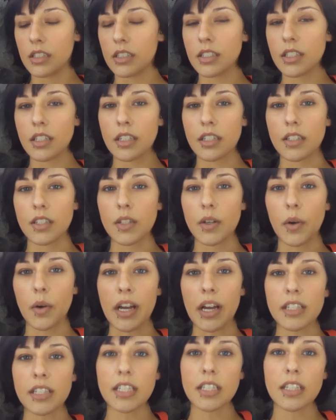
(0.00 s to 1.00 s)
Yeah, so
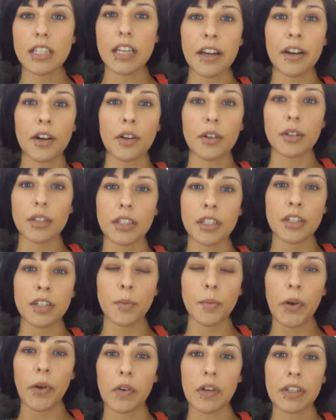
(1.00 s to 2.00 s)
I sent out,
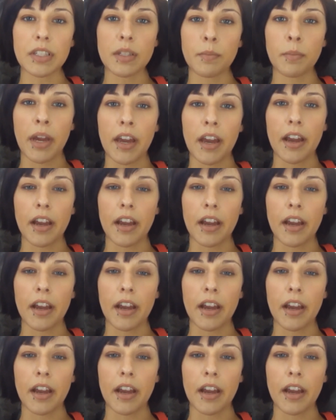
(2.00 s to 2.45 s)
my resume.